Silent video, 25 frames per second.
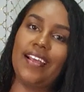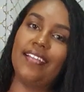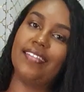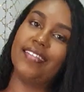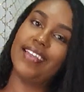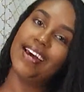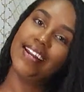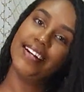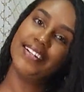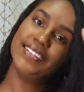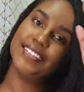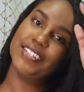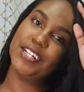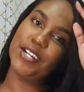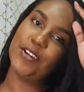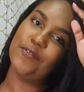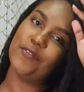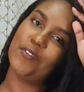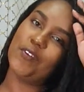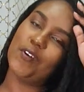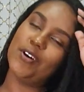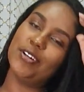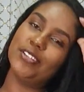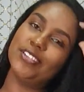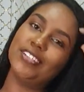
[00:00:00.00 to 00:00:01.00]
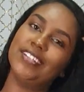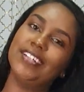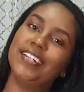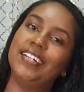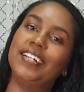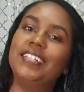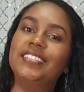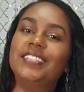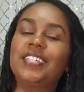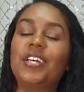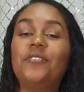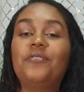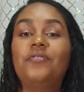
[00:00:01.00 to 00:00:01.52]
That is it for
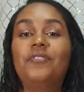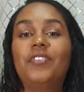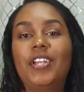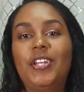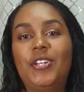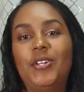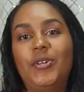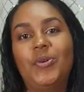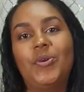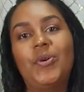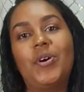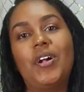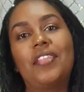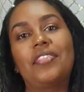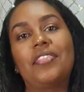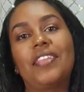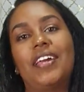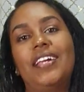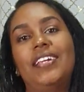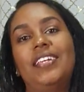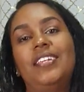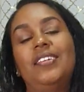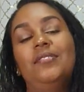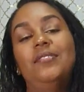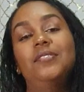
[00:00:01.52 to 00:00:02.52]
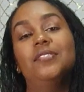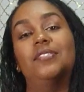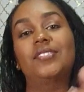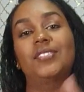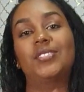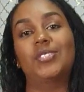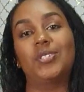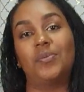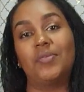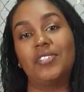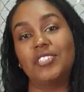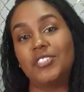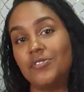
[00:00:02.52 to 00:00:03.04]
today's video. Thank you
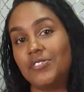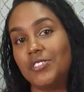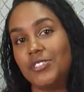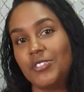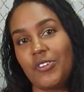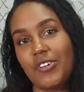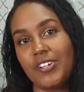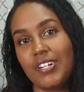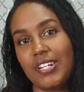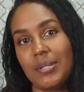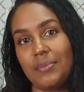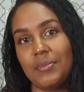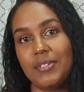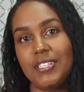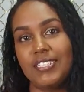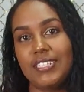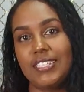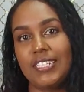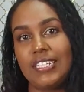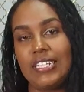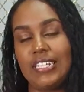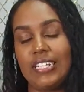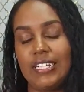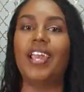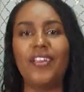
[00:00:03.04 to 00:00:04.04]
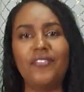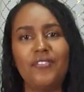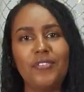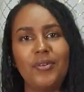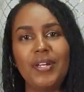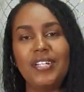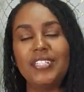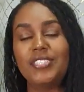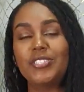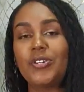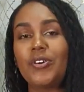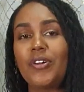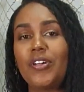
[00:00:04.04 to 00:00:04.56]
so much for joining me today. If you
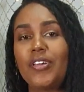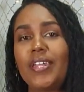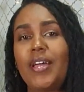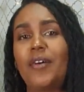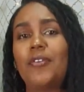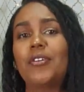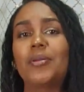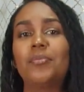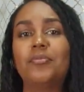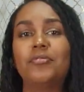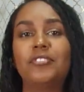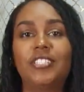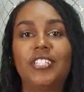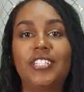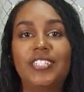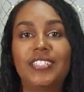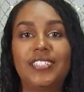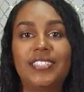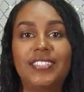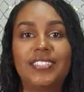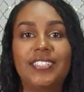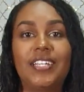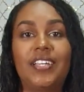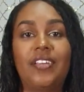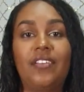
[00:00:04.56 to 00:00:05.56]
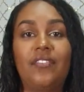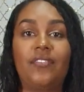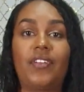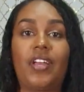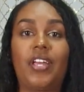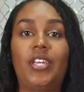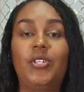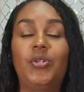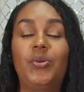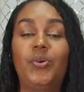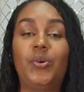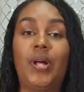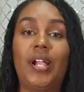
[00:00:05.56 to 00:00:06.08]
enjoyed, I would appreciate it if
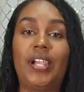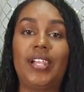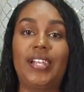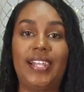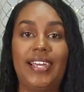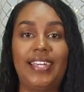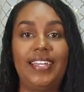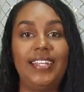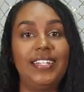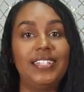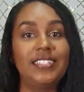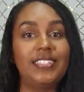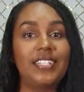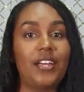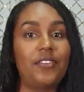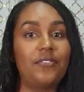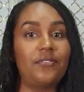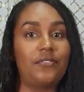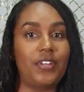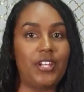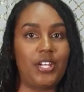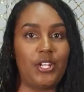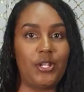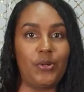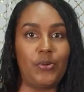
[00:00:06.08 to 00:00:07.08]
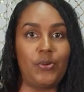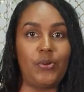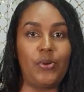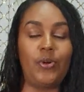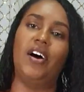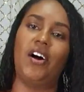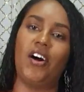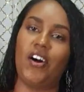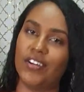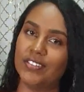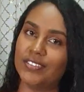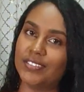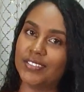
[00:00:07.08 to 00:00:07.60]
you like this video.
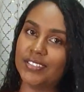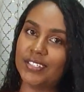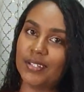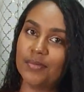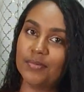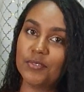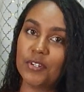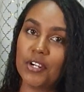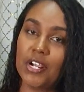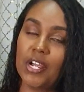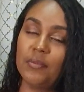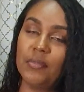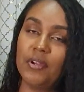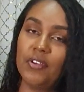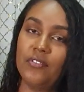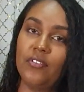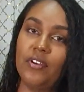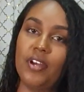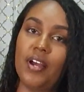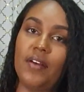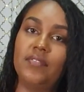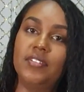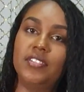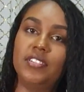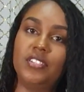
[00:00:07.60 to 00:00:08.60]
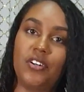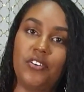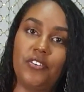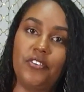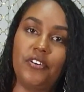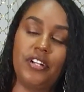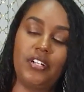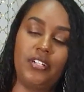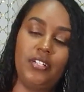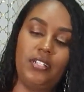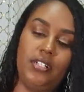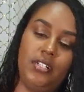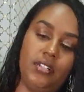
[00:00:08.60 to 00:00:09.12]
Also subscribe if you haven't
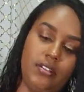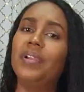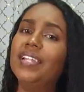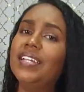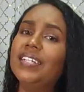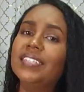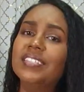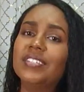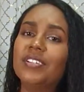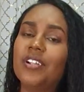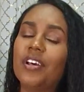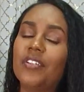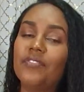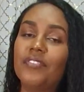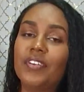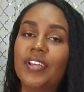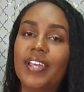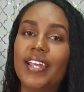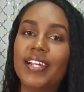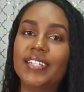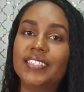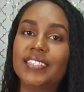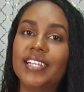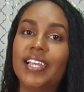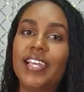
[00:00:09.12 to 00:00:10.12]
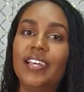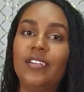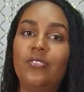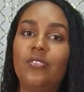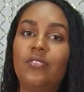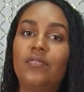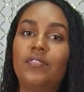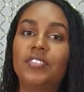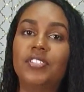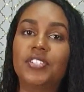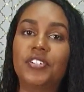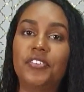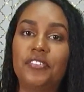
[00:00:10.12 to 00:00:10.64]
already. Please do not forget to head
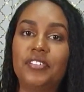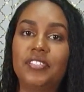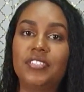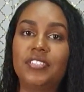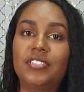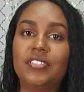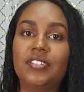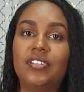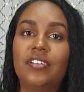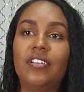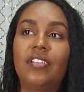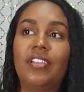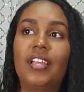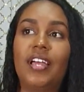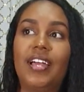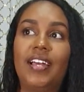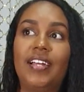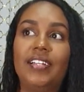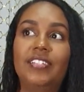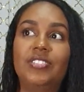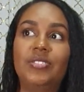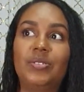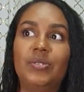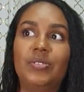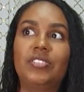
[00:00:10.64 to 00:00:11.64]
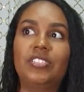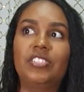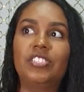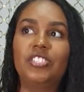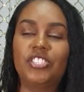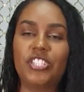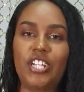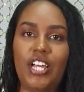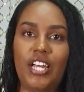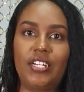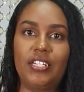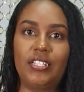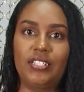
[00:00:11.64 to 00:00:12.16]
over to Crystal and Josie's
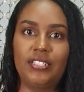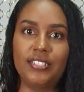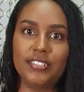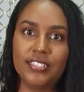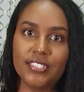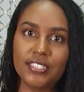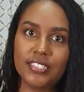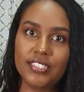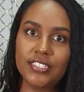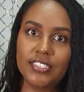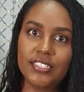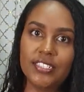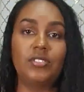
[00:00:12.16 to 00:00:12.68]
channels